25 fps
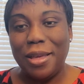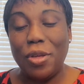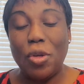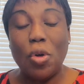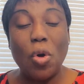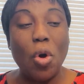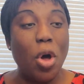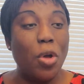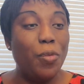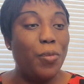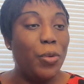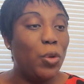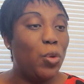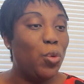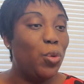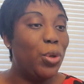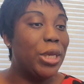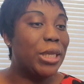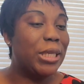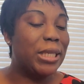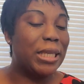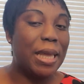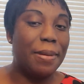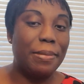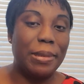God will do
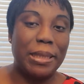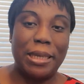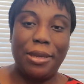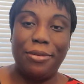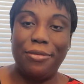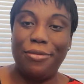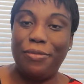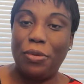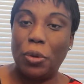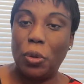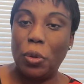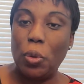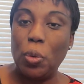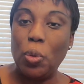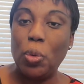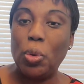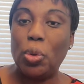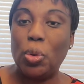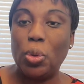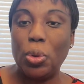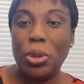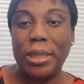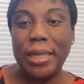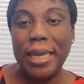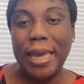the same thing for you
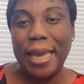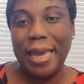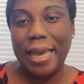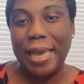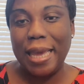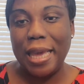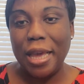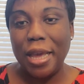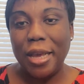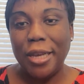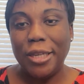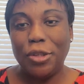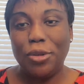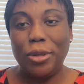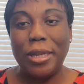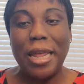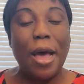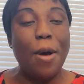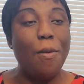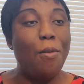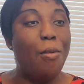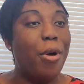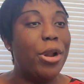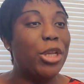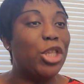today. So
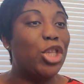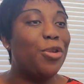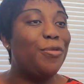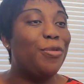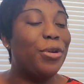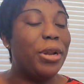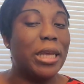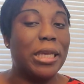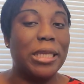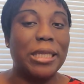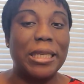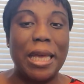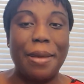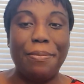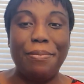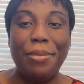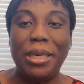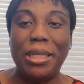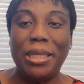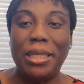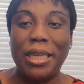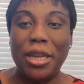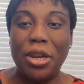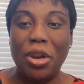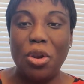that word is not for the
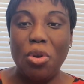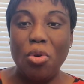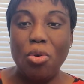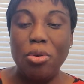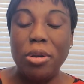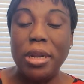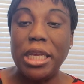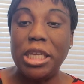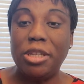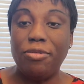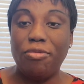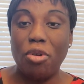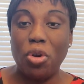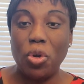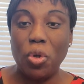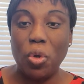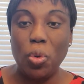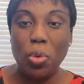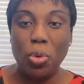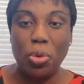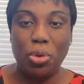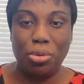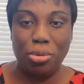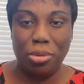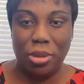psalmist alone. It's for
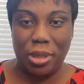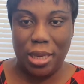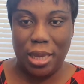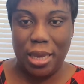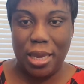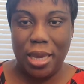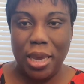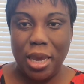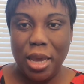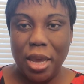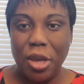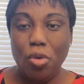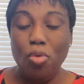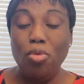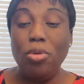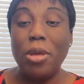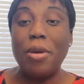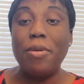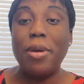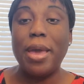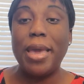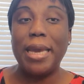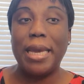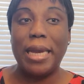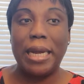you today. You
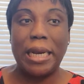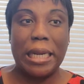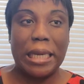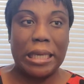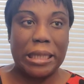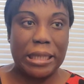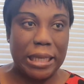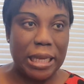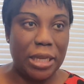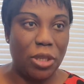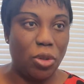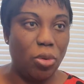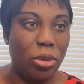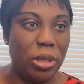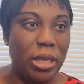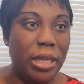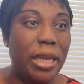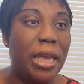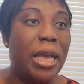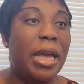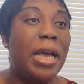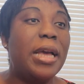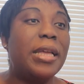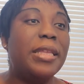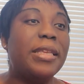that are a Christian
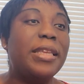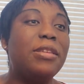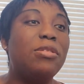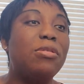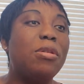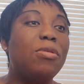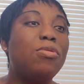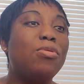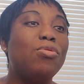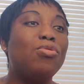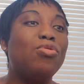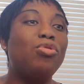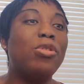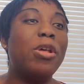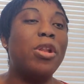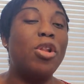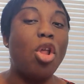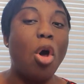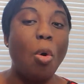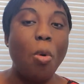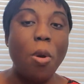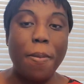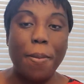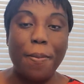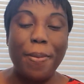today. The
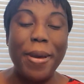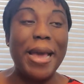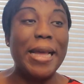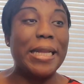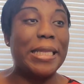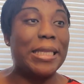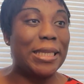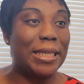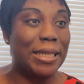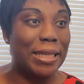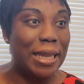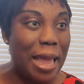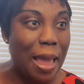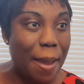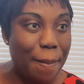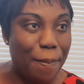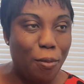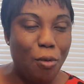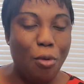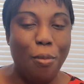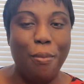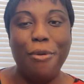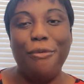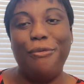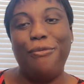Lord will prepare a
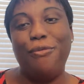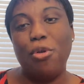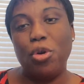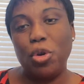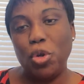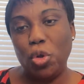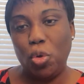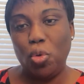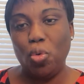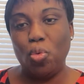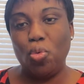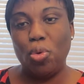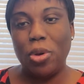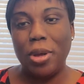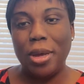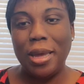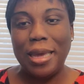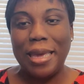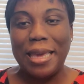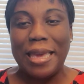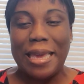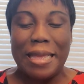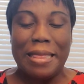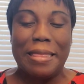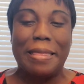table before you
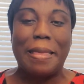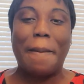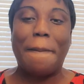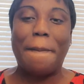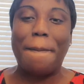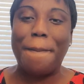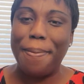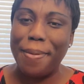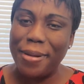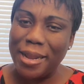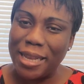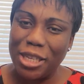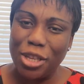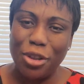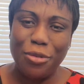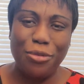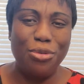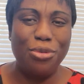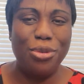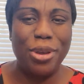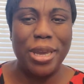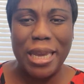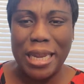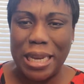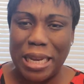in the presence of
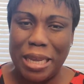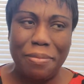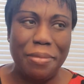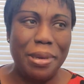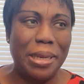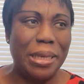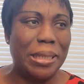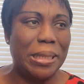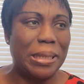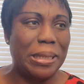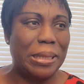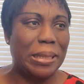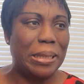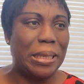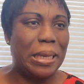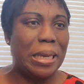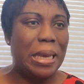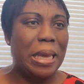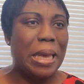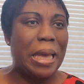your enemies.